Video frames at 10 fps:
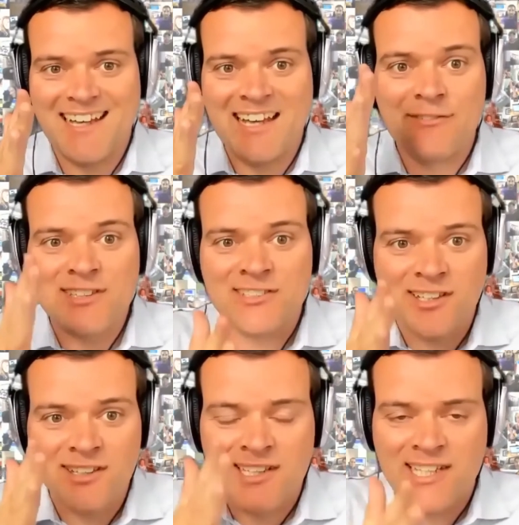if it's
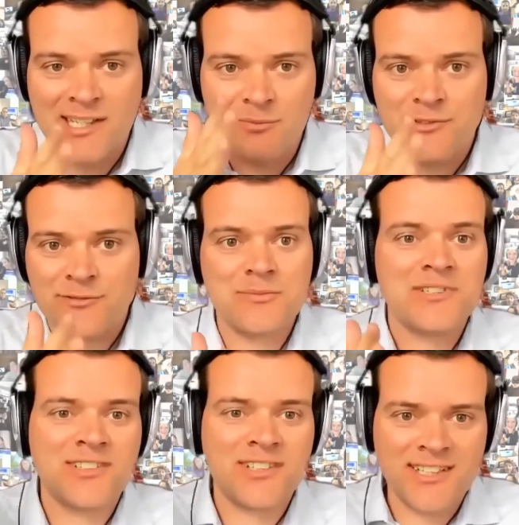not in the handbook from the
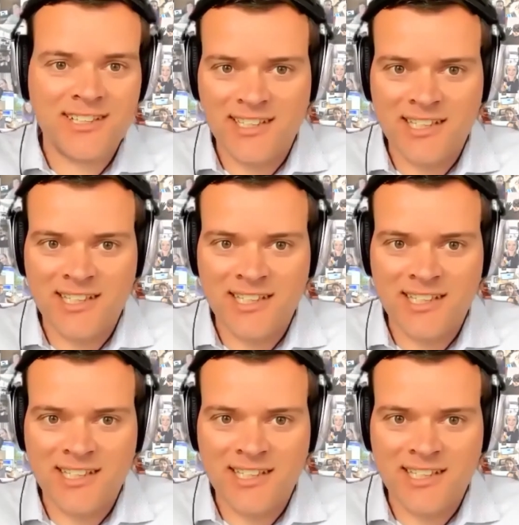start,